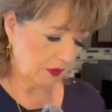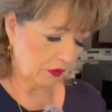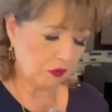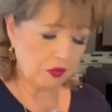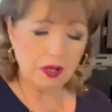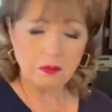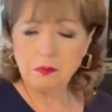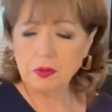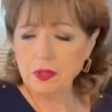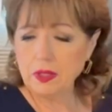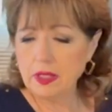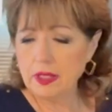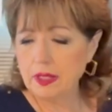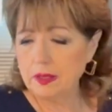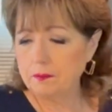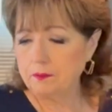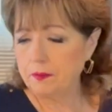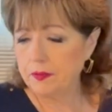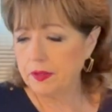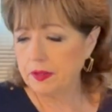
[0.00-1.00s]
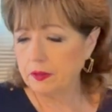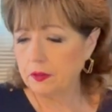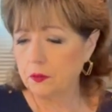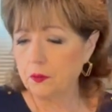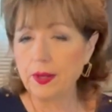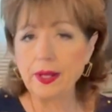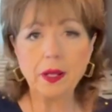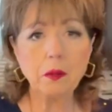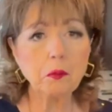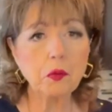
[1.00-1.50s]
crumble up
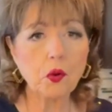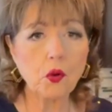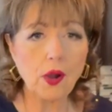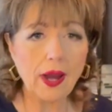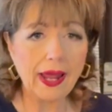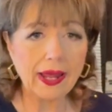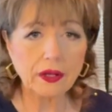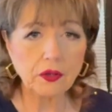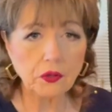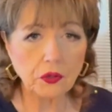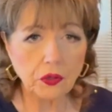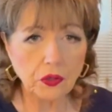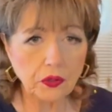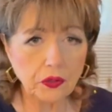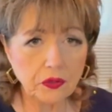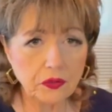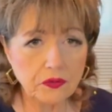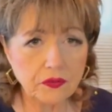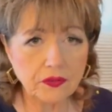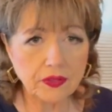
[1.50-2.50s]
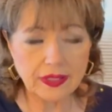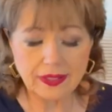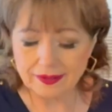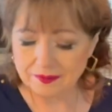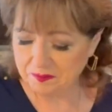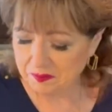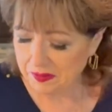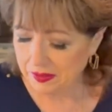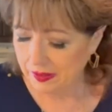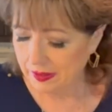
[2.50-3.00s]
graham crackers
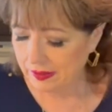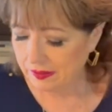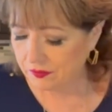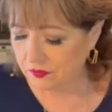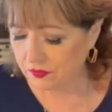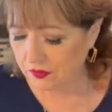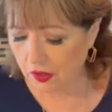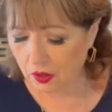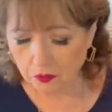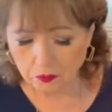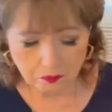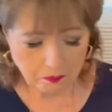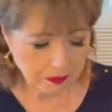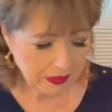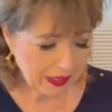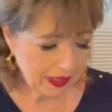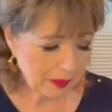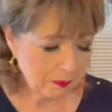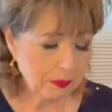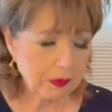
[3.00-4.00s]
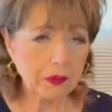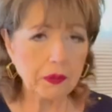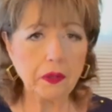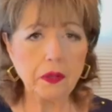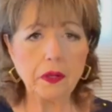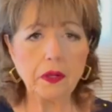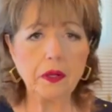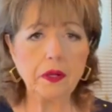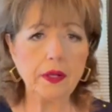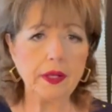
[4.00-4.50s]
and salt and
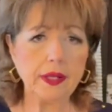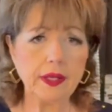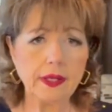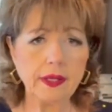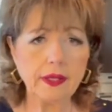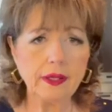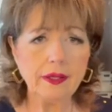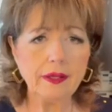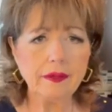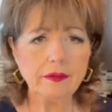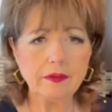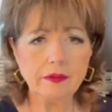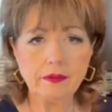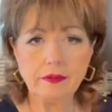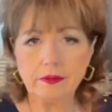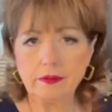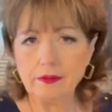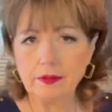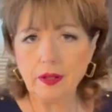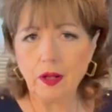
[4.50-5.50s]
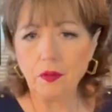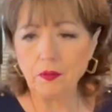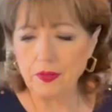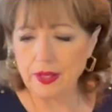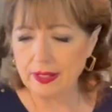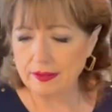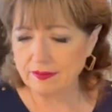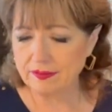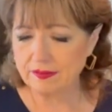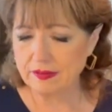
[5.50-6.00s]
pepper and all
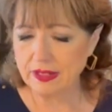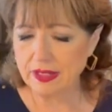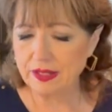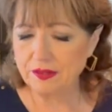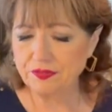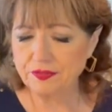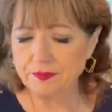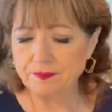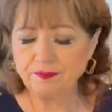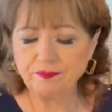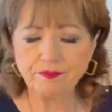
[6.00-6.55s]
that stuff.